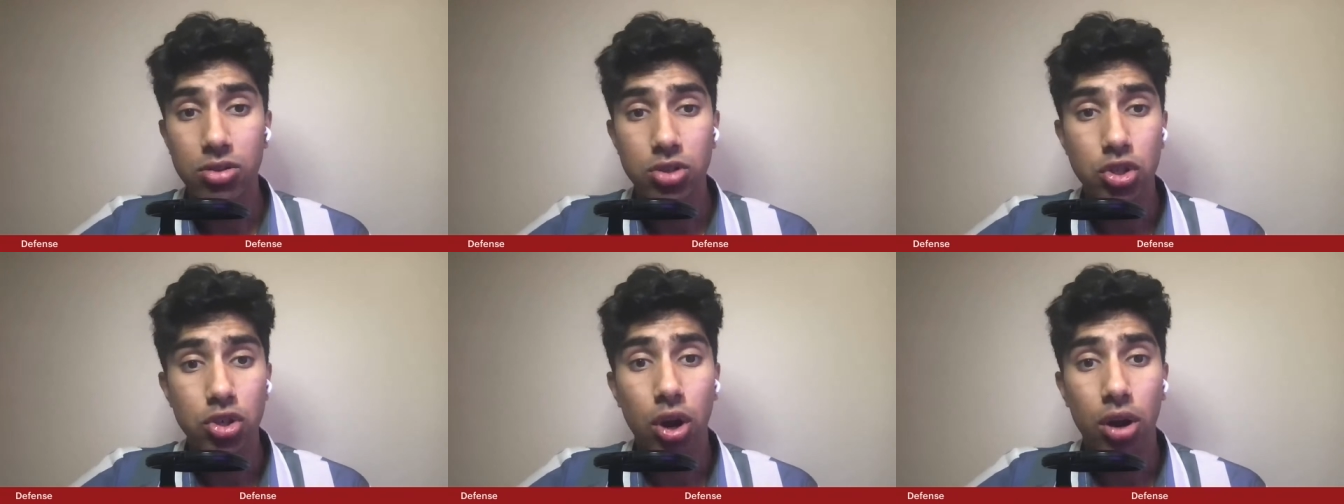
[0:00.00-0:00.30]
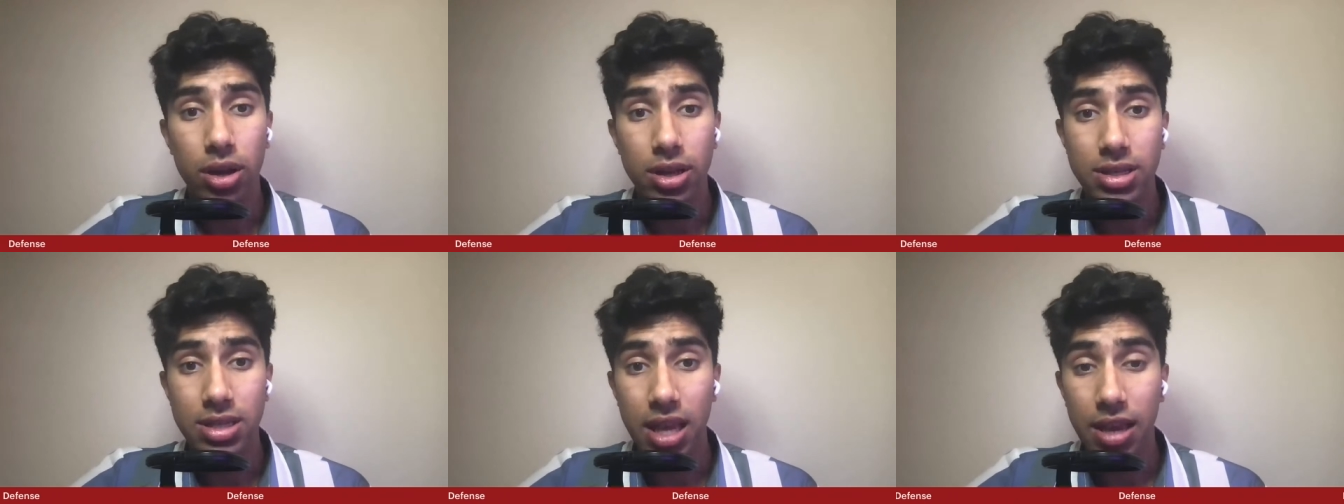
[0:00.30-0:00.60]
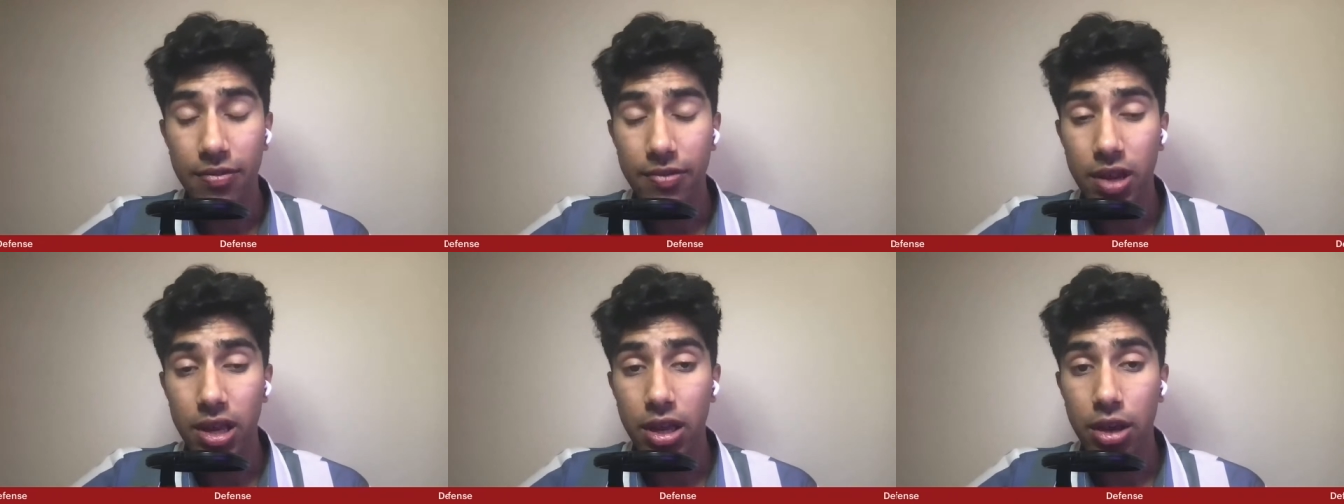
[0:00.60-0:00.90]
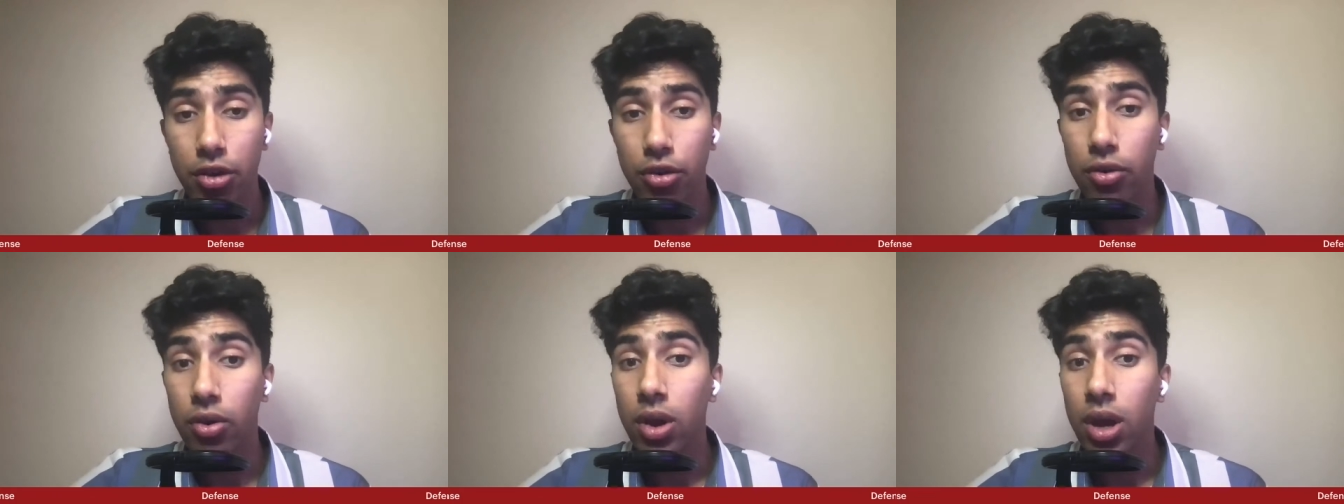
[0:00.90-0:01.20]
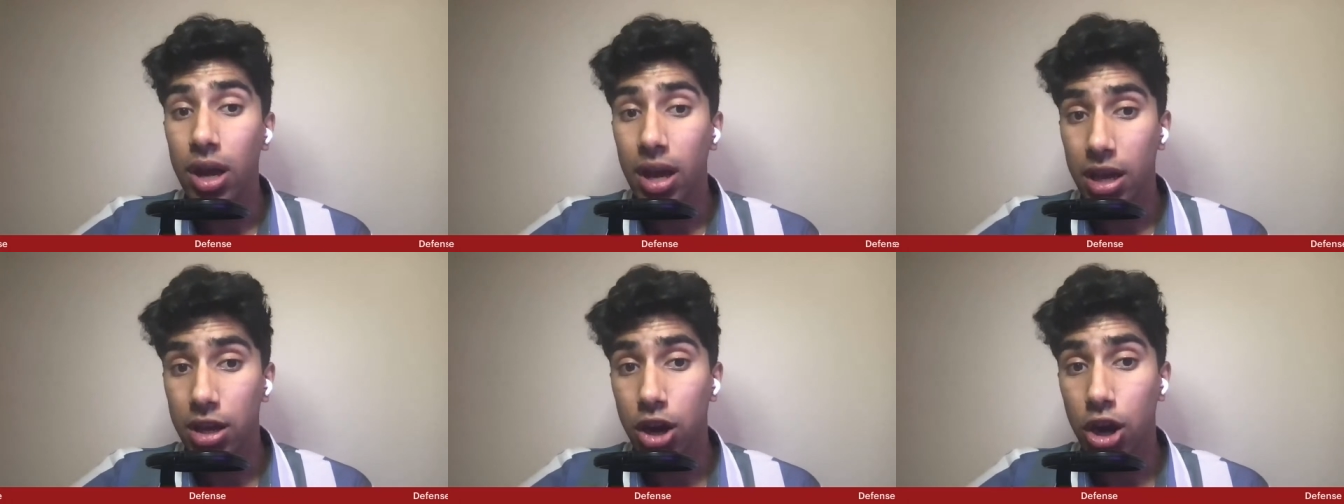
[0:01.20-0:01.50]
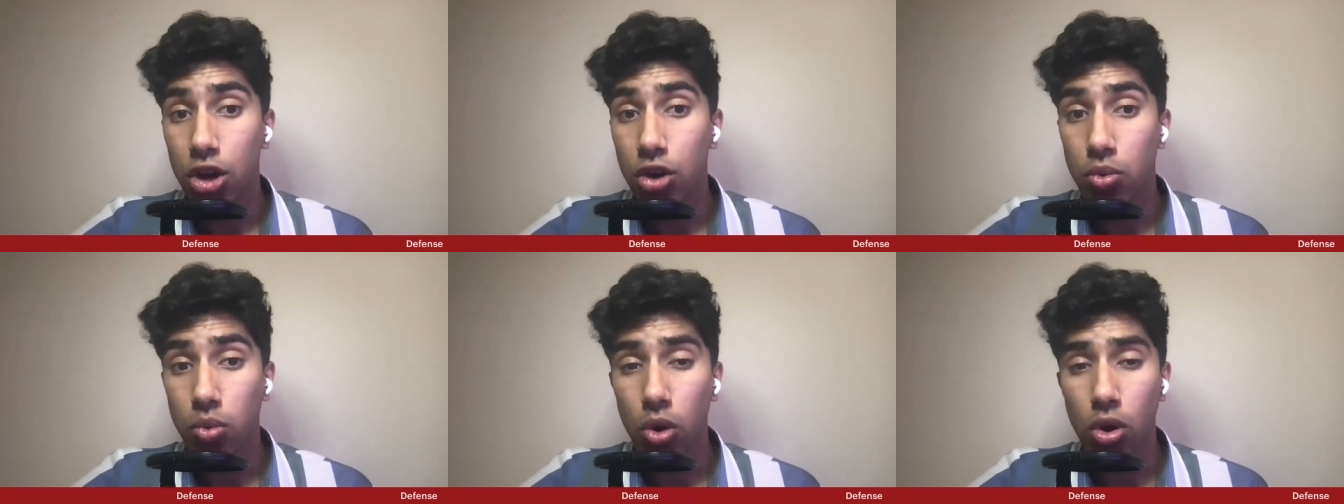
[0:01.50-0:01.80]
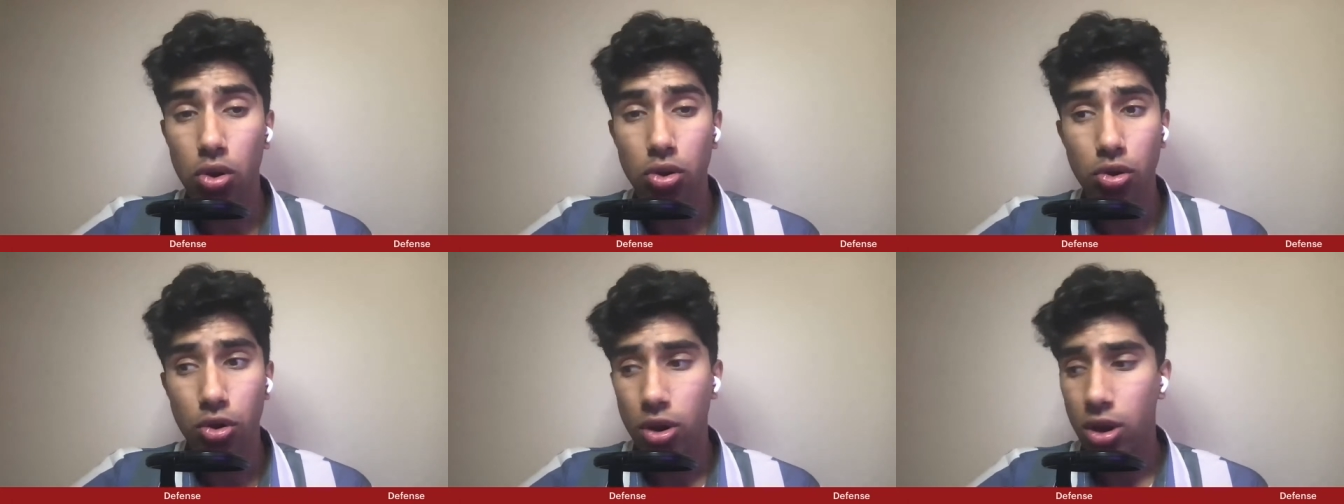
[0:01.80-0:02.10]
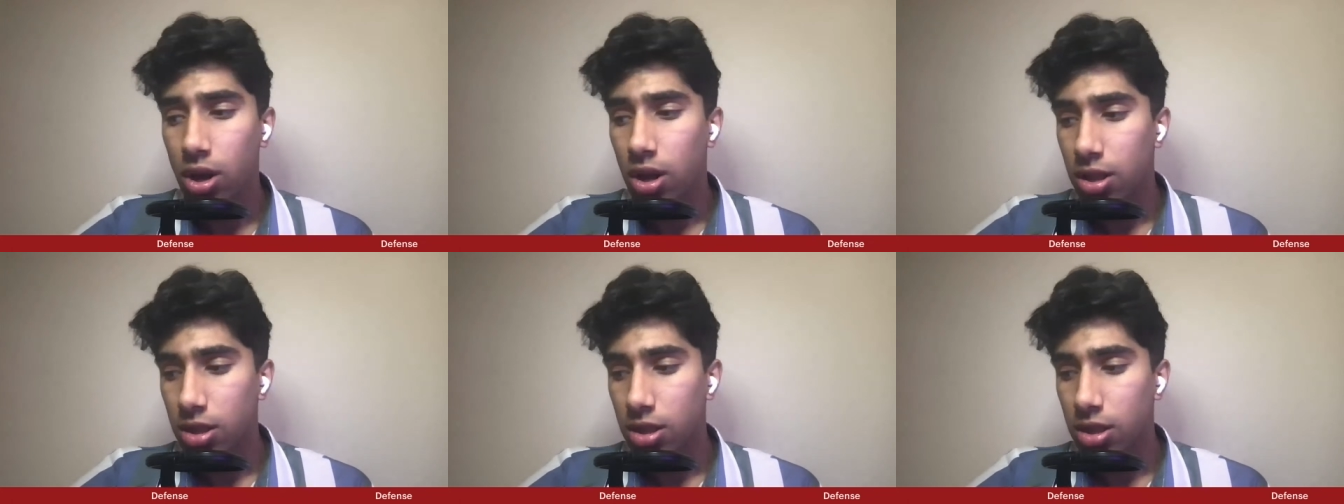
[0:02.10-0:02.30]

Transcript: starting safety here in Hunter Wohler,